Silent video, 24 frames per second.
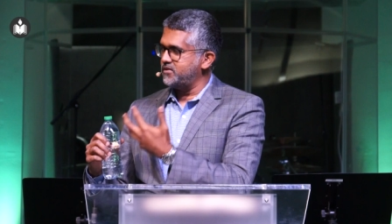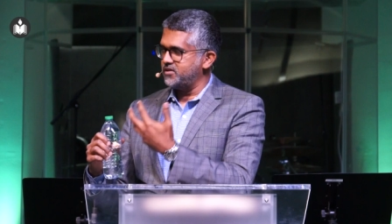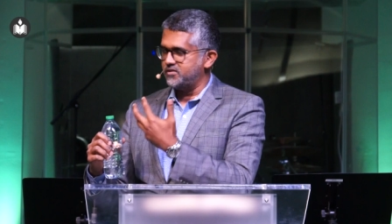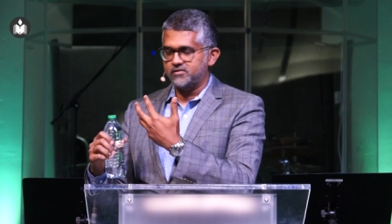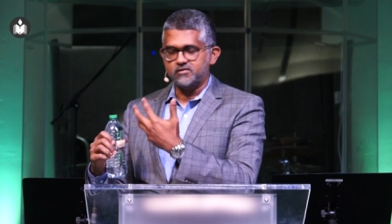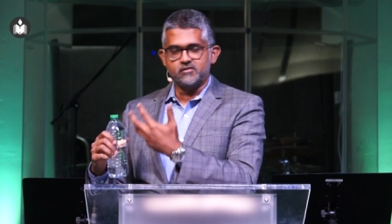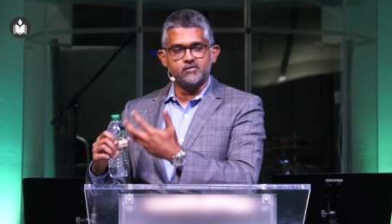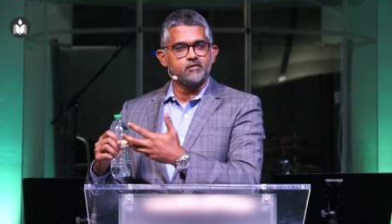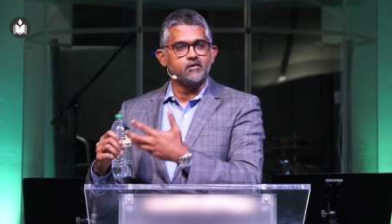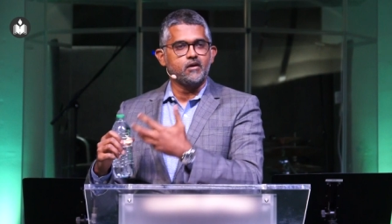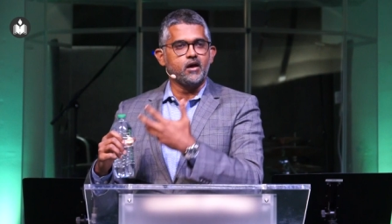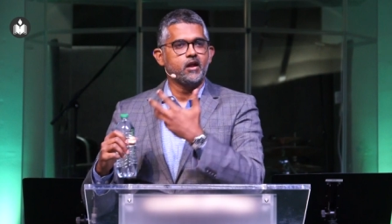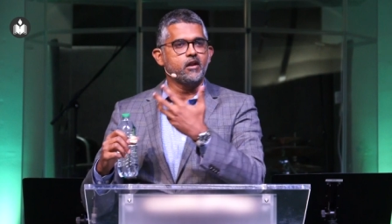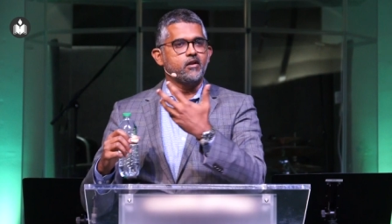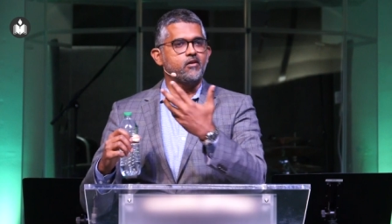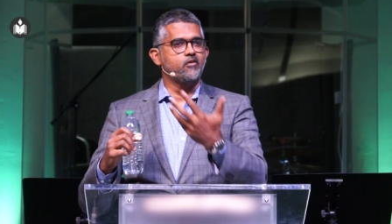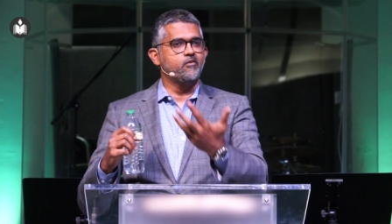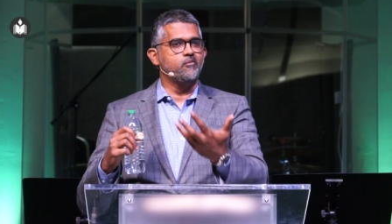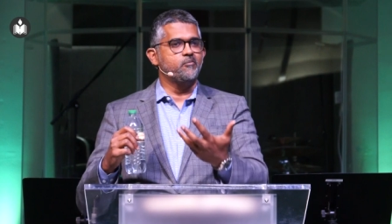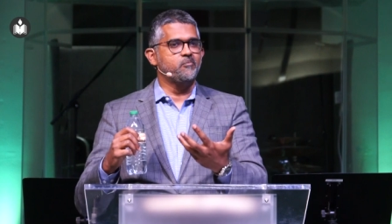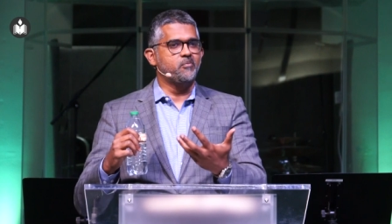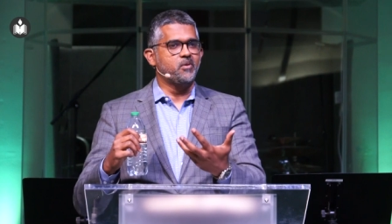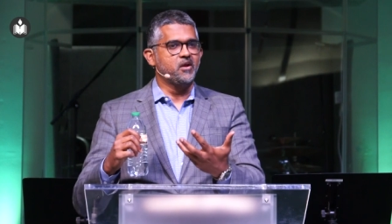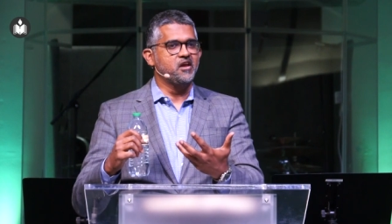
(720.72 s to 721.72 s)
I'm just kind
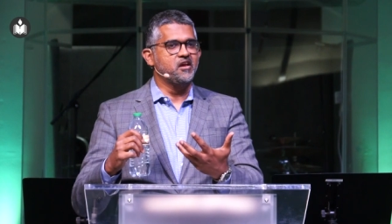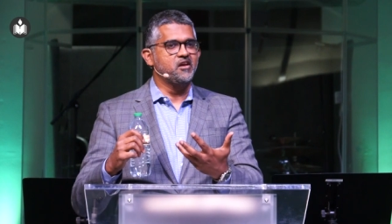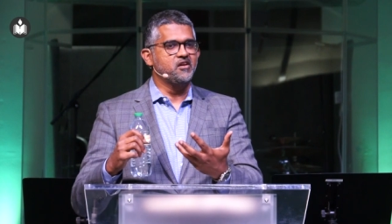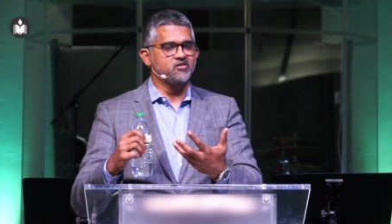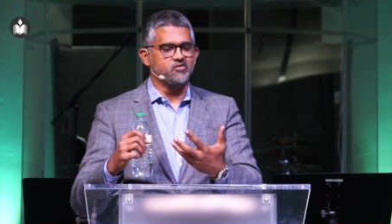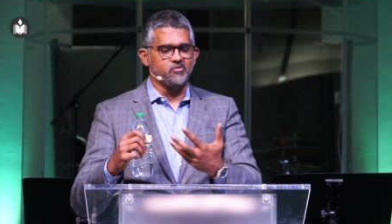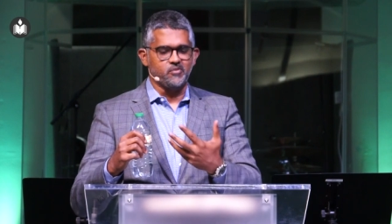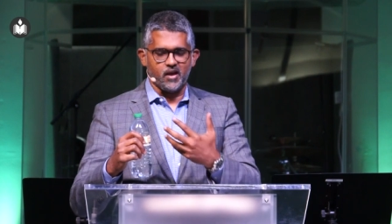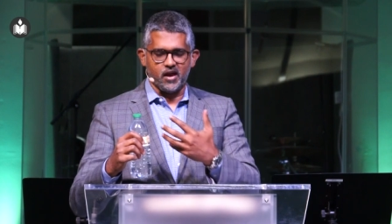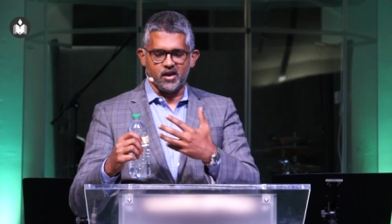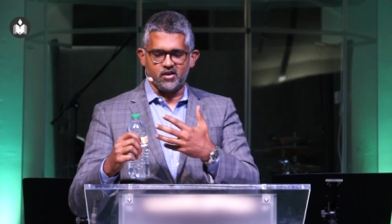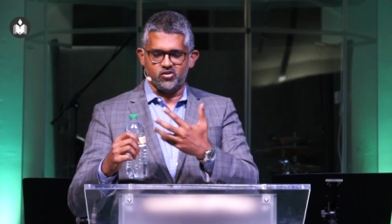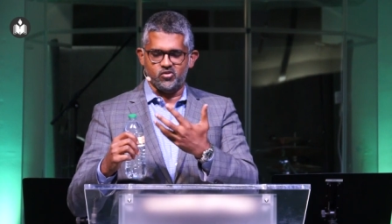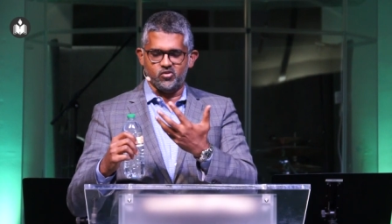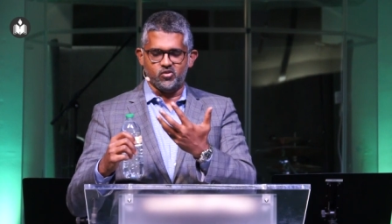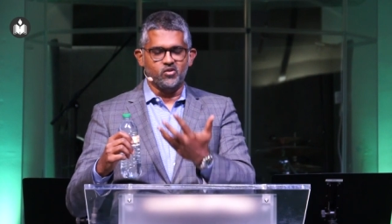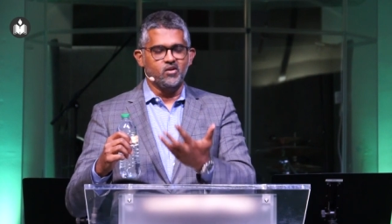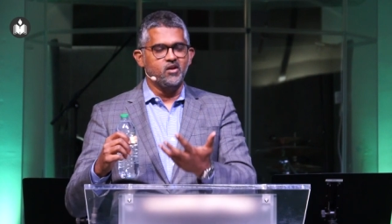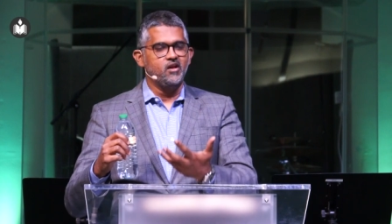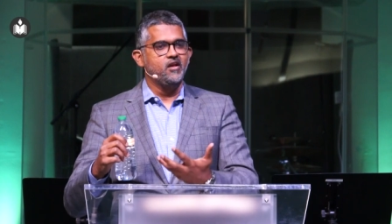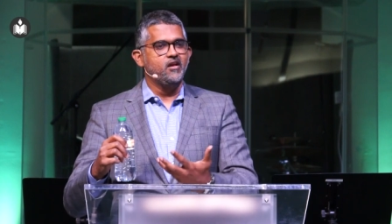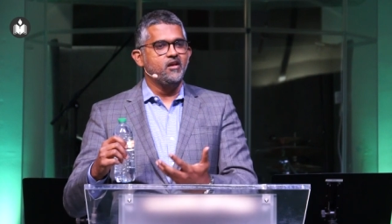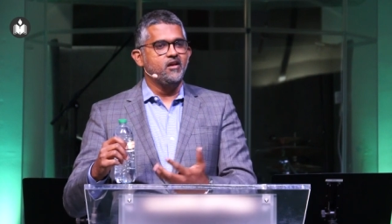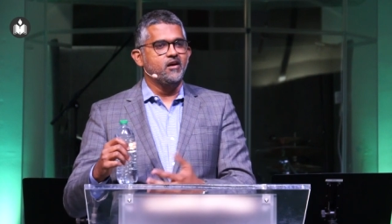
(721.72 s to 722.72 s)
of bringing us back
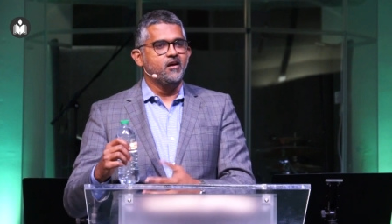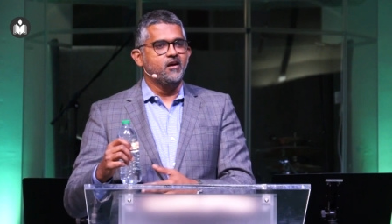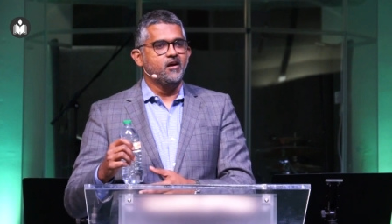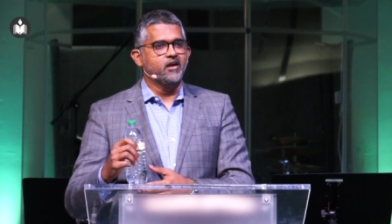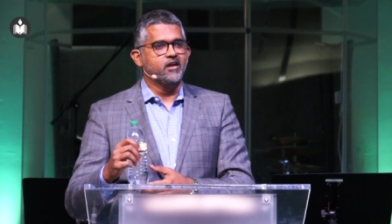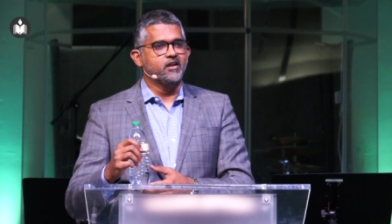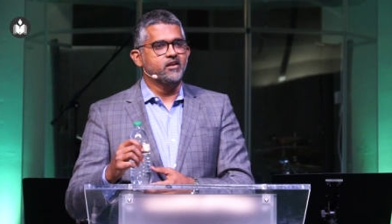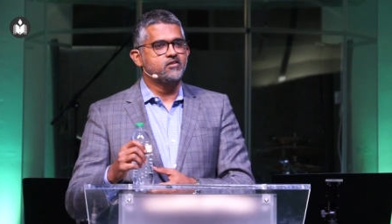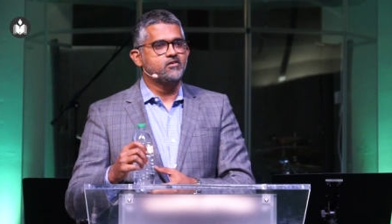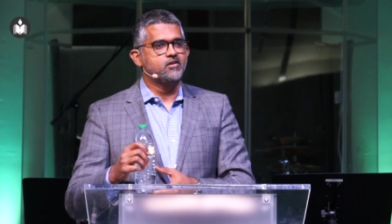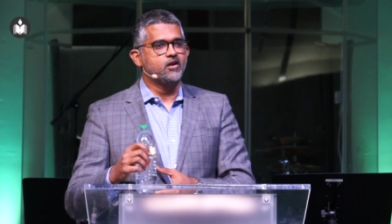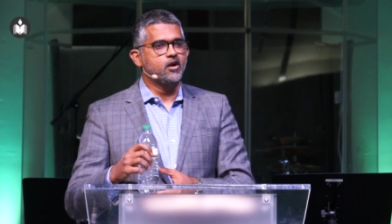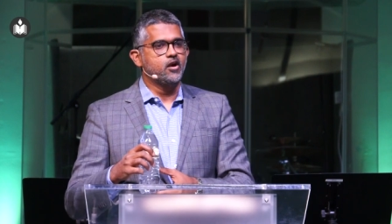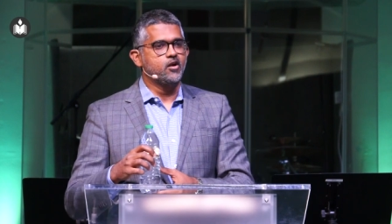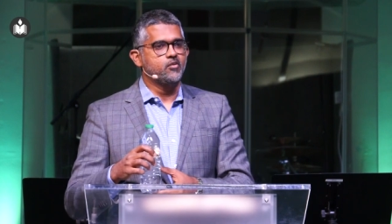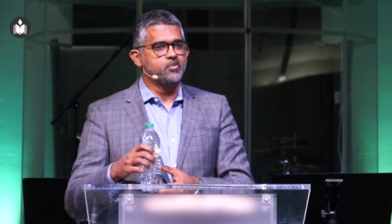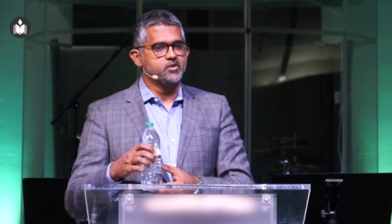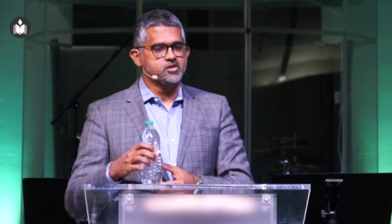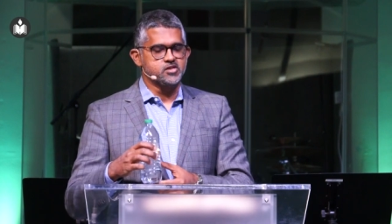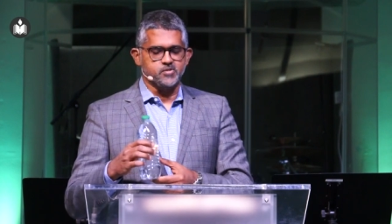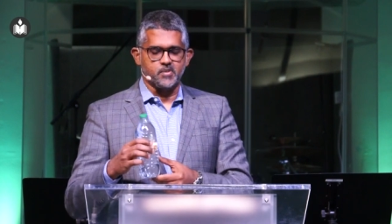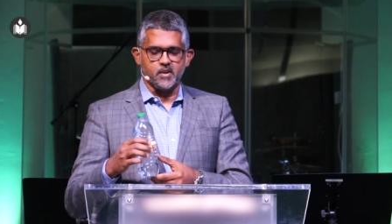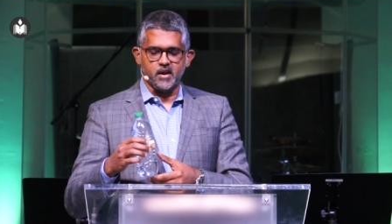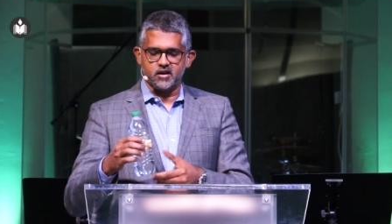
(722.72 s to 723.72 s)
to an eternal
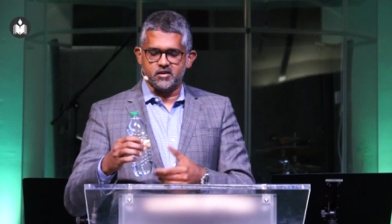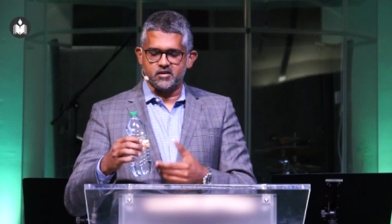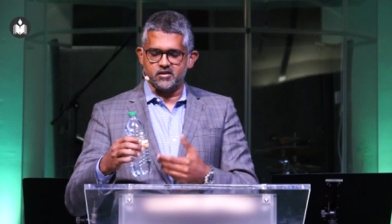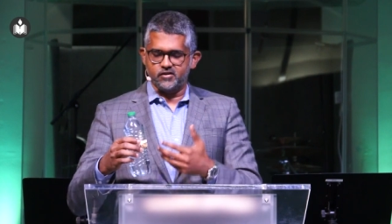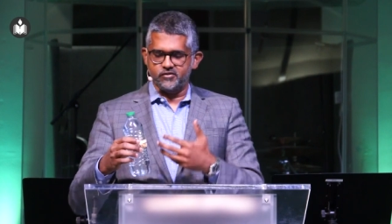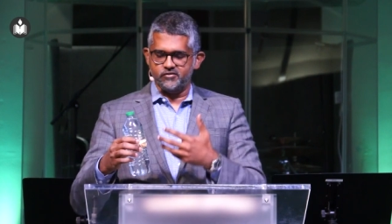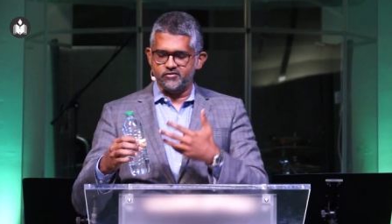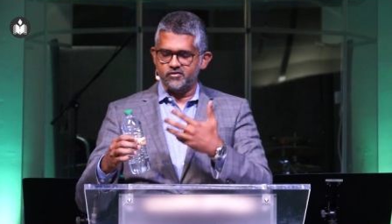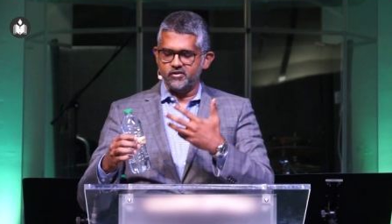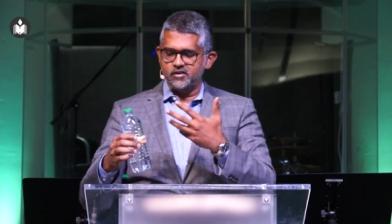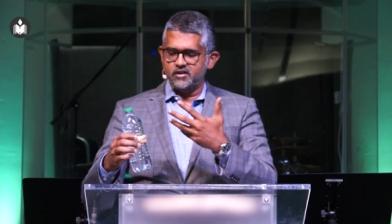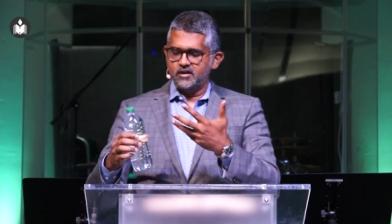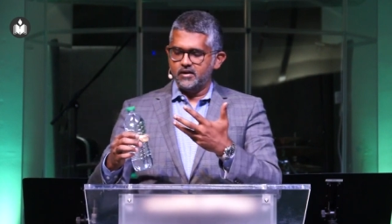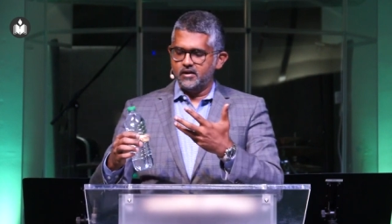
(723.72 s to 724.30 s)
perspective.